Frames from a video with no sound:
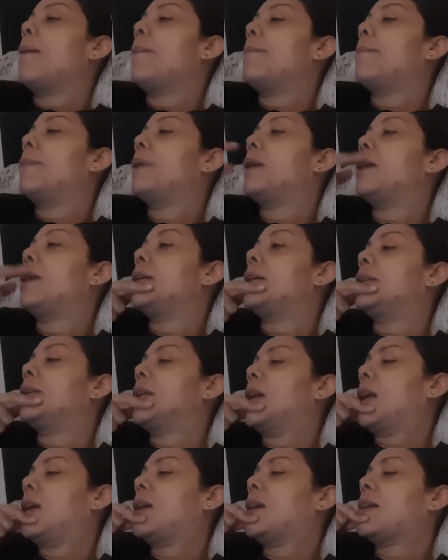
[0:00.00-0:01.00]
But
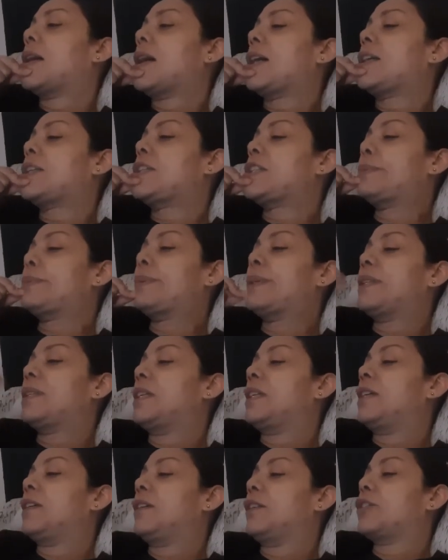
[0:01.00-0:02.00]
yeah, I just been
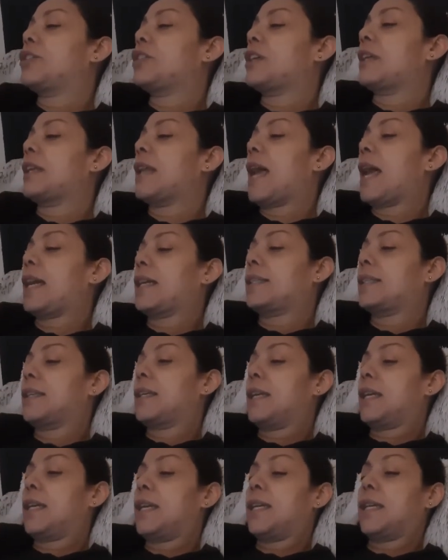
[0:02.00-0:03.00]
here
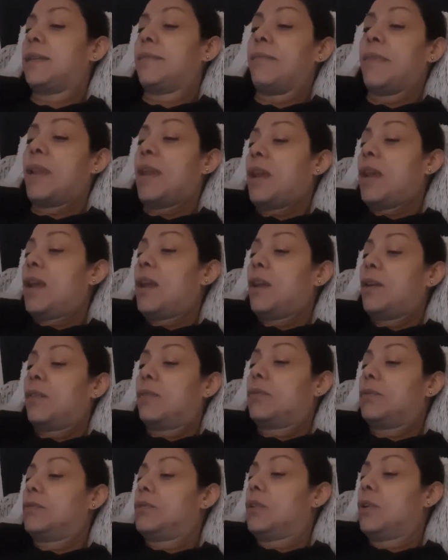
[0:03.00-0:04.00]
chillaxing,
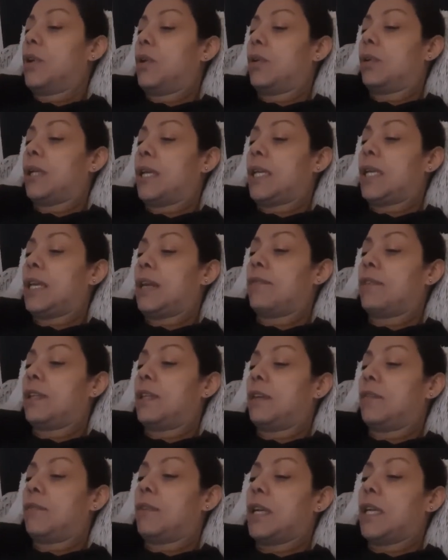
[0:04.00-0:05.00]
you know, getting
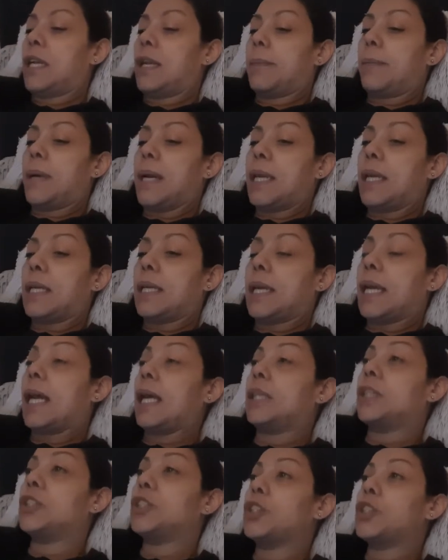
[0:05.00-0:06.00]
everything ready in my
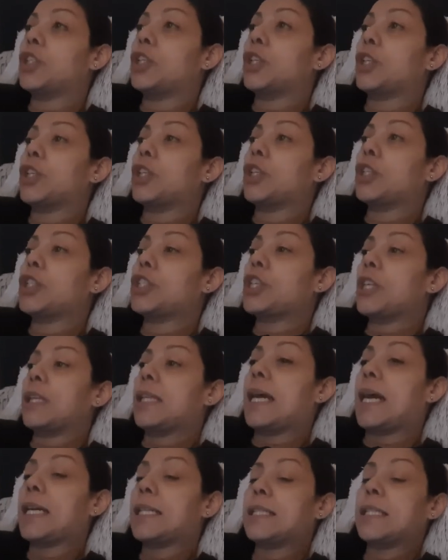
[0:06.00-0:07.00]
calendar,
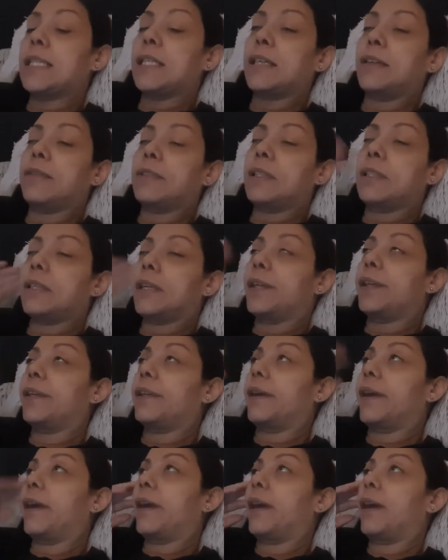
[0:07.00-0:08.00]
chillaxing, everything like
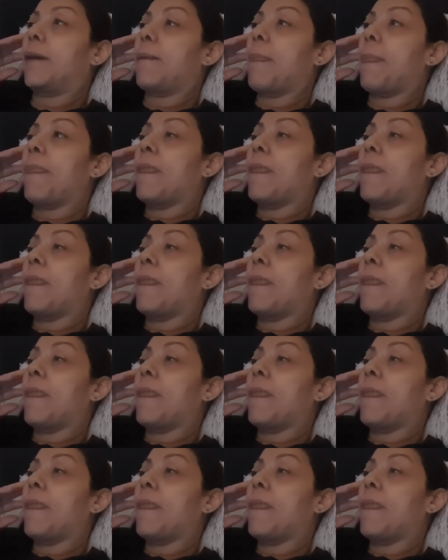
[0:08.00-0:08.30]
that.